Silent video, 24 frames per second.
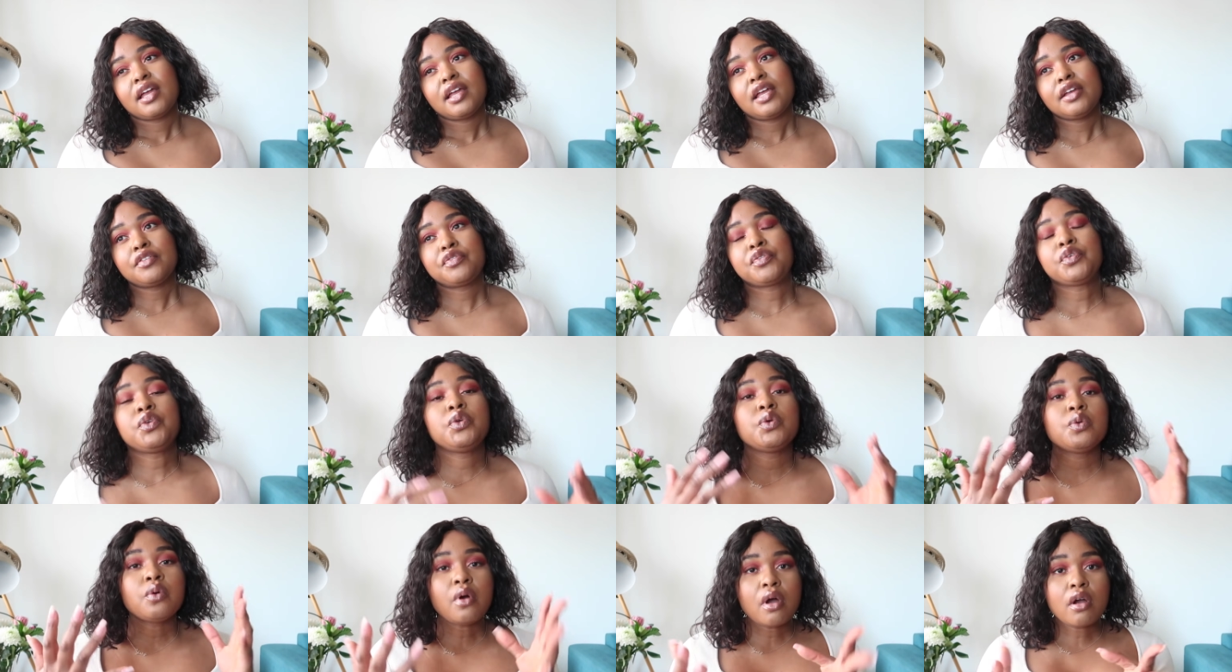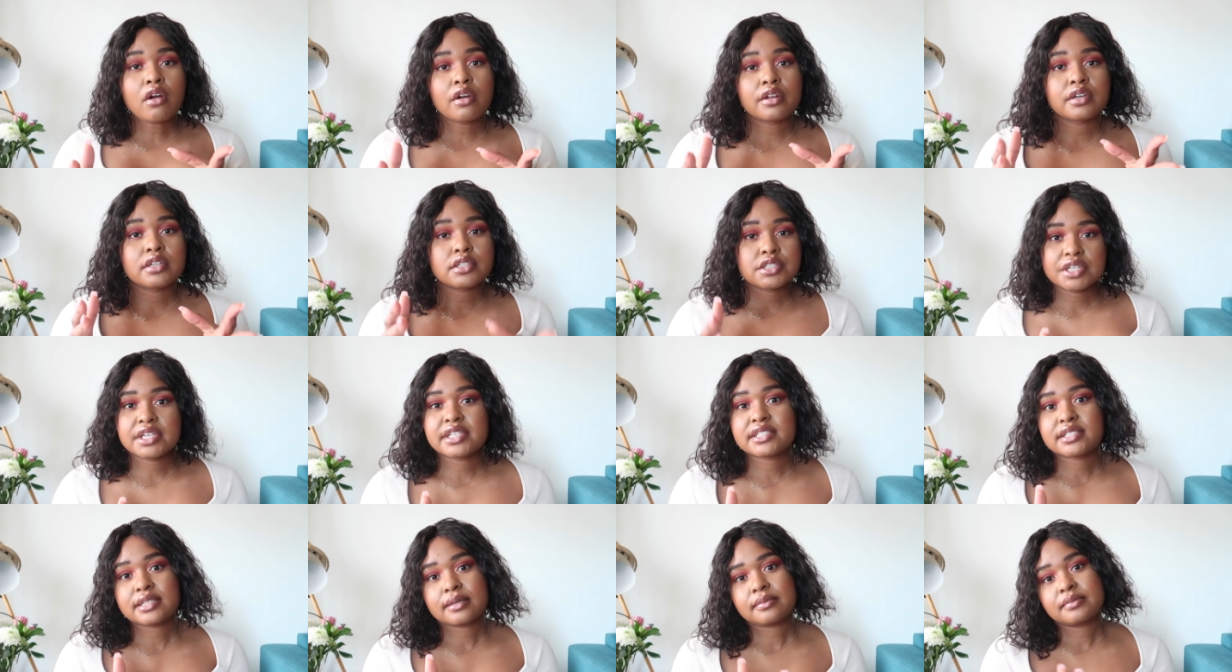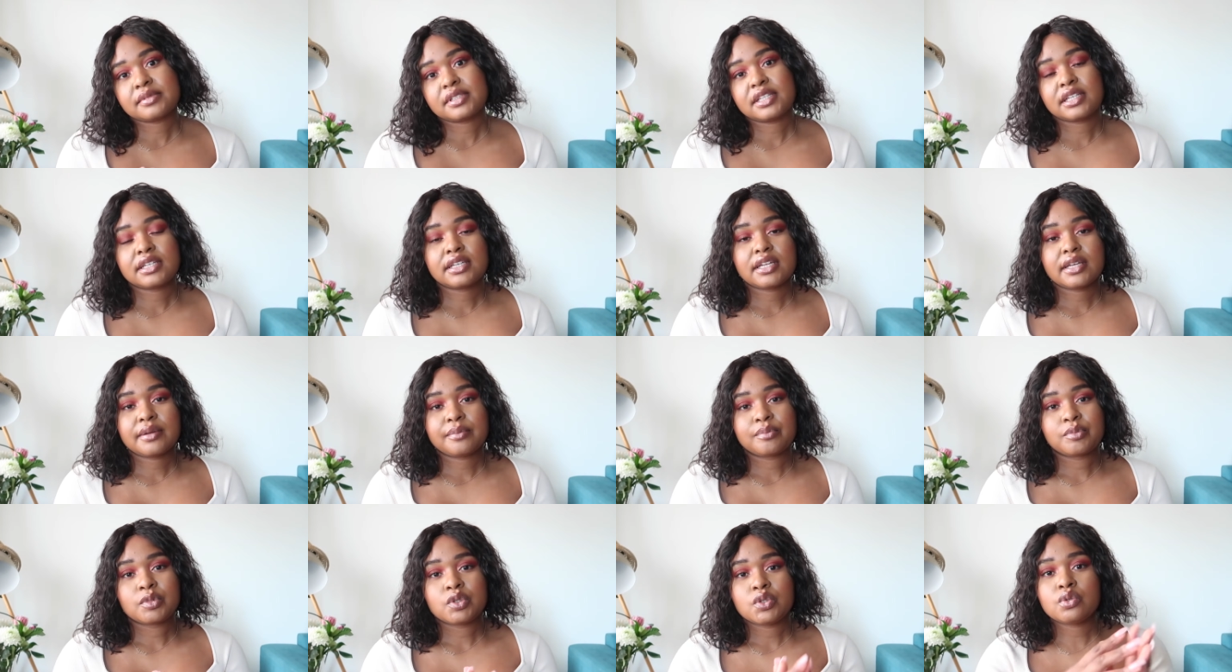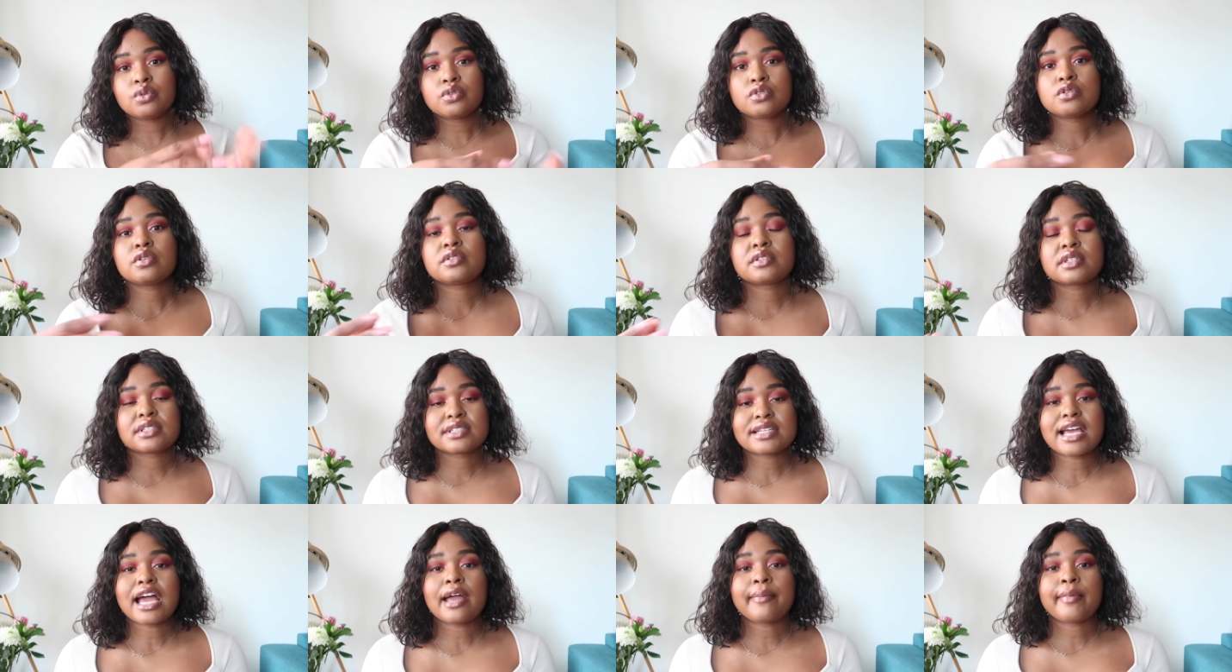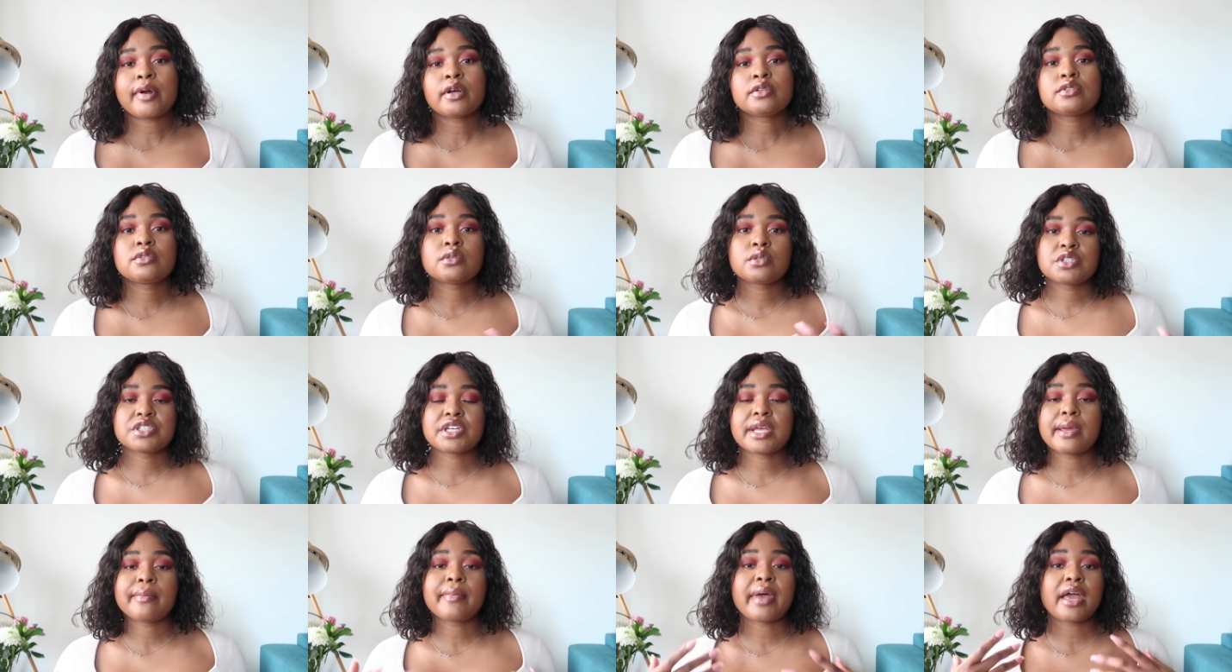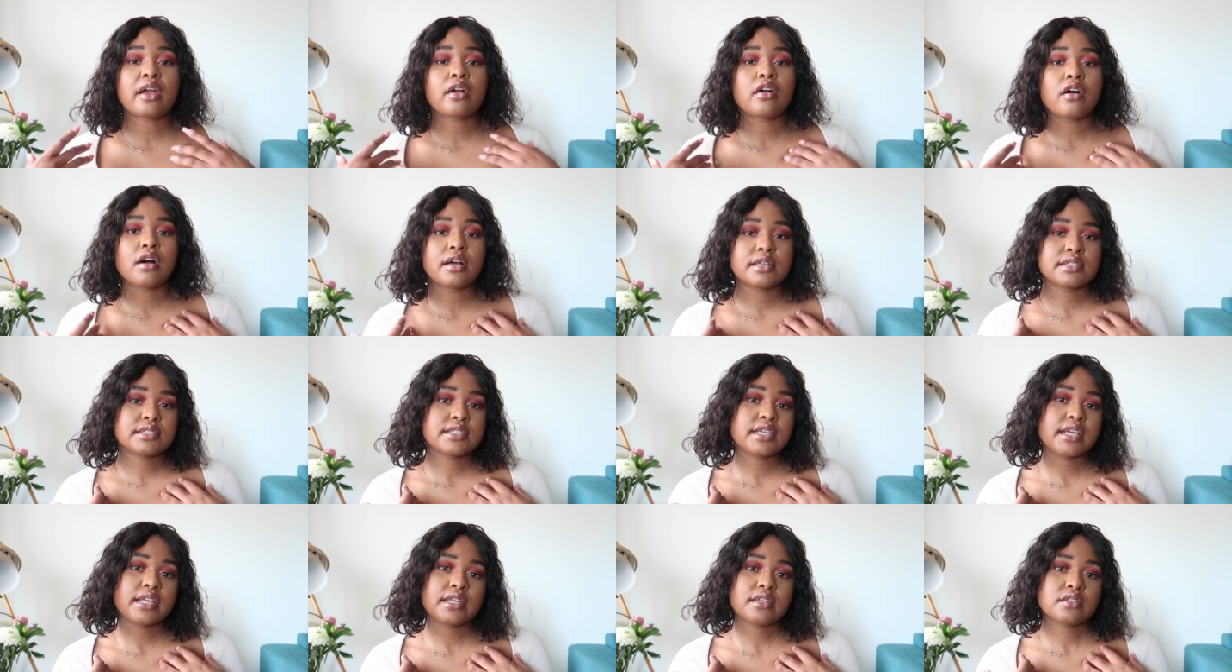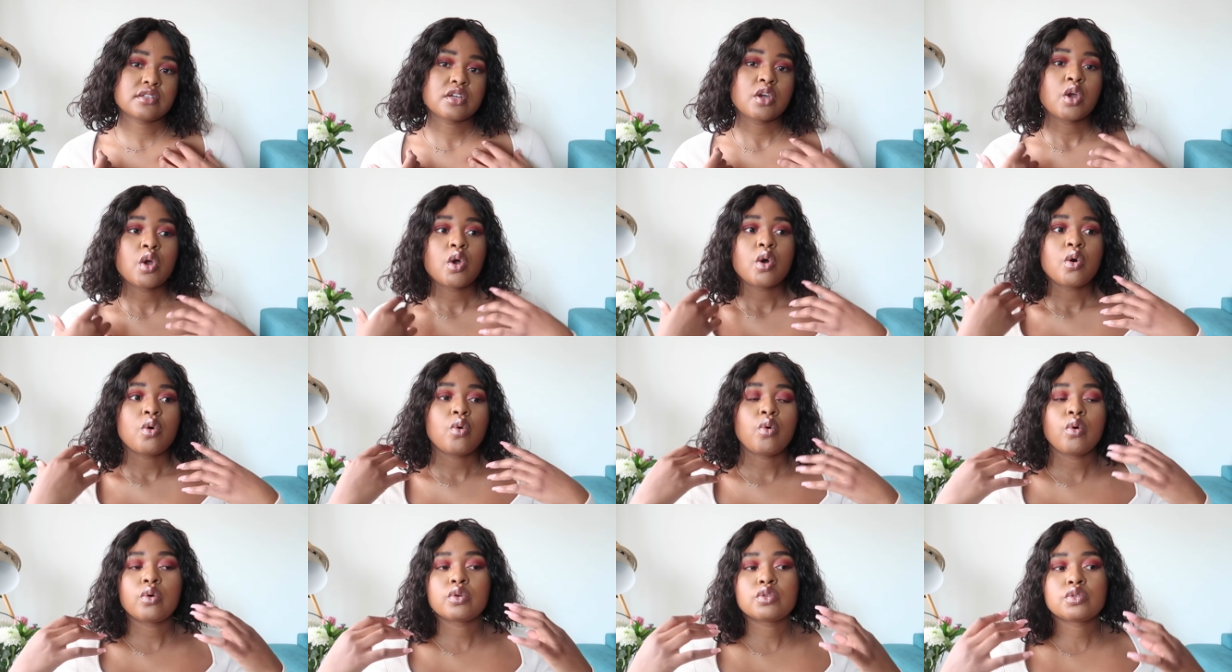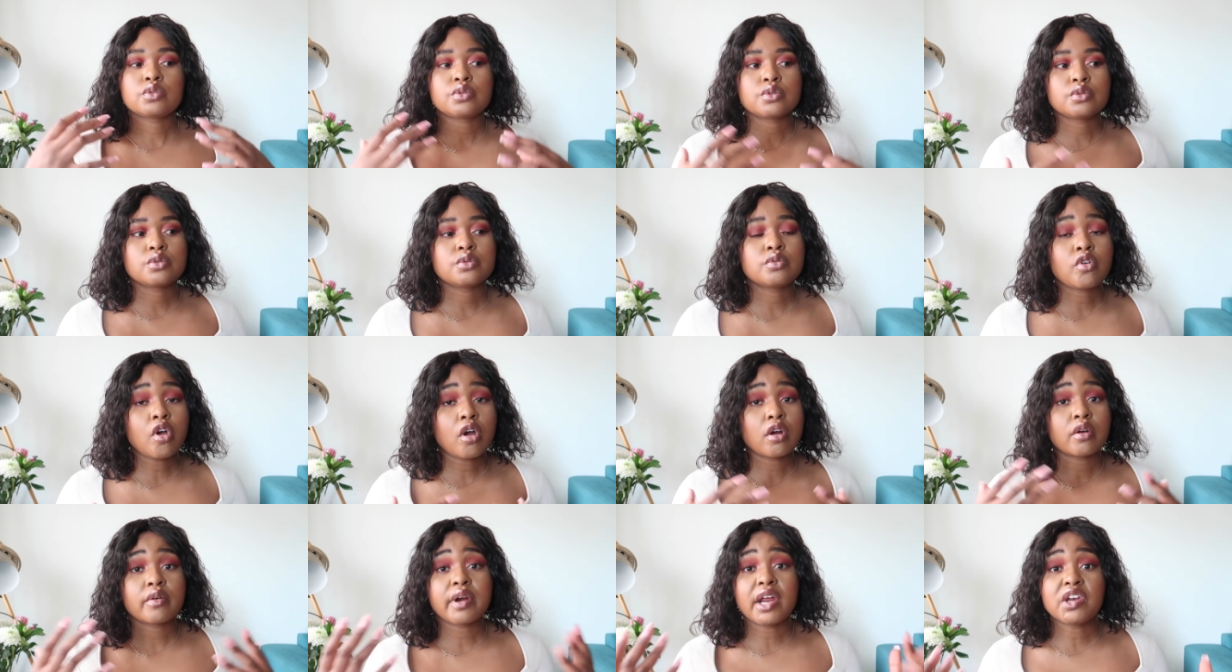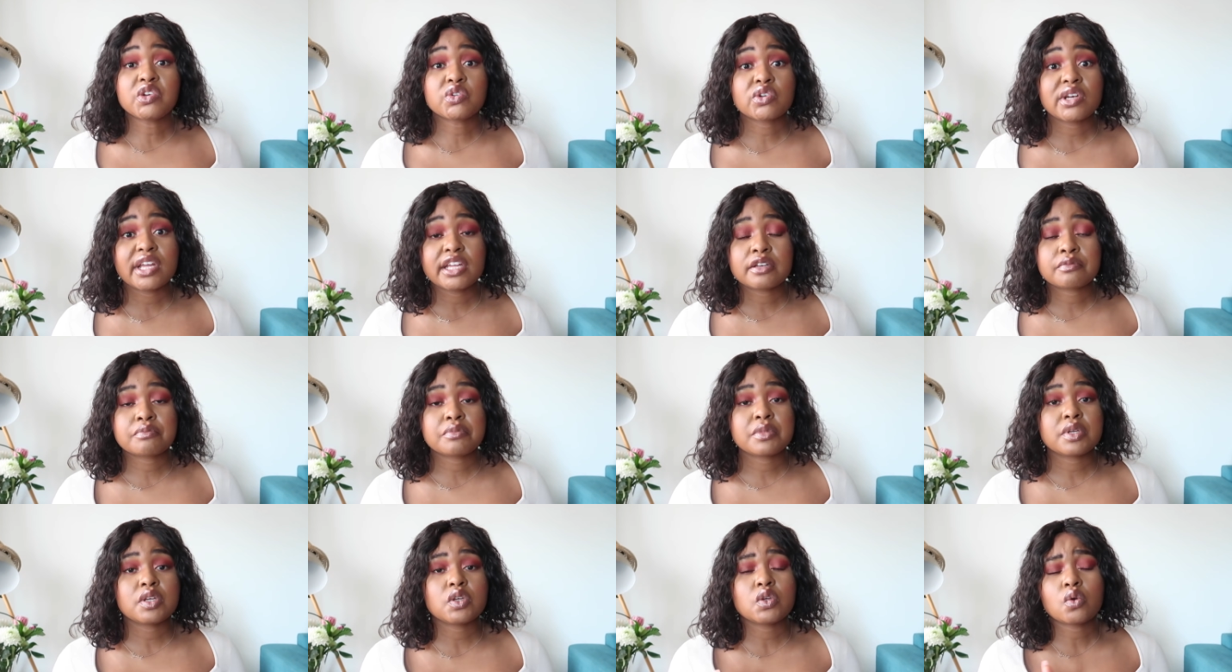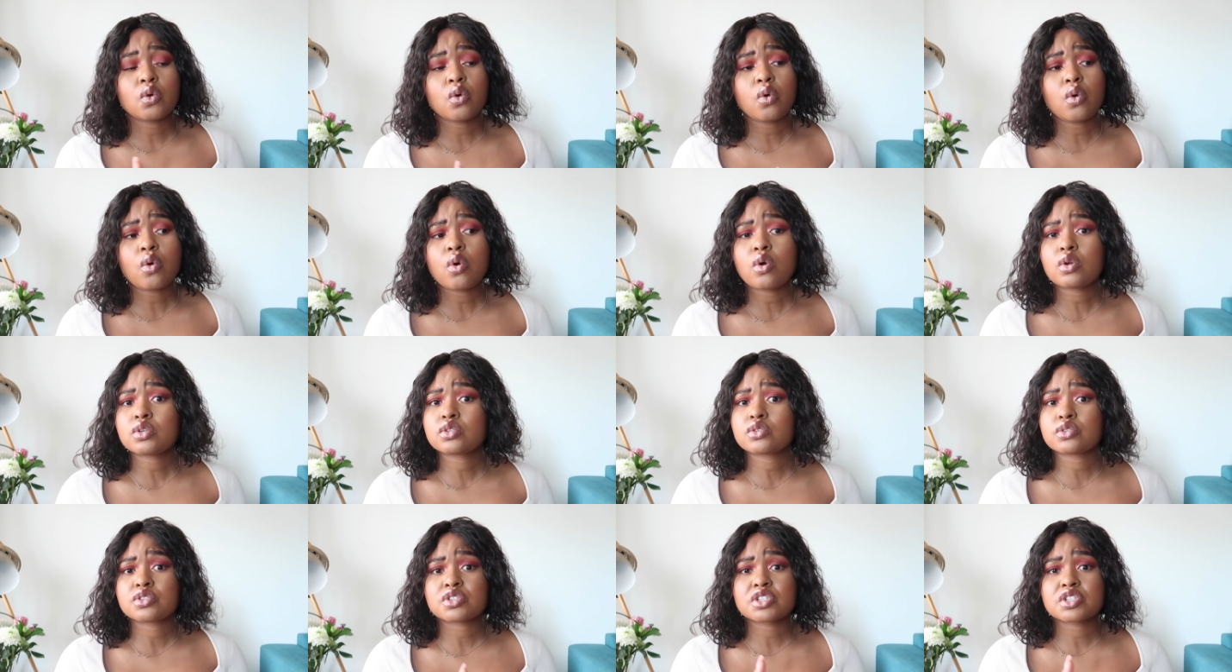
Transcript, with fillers: If you are gonna share something there, you took the time out to share my content or to congratulate me or to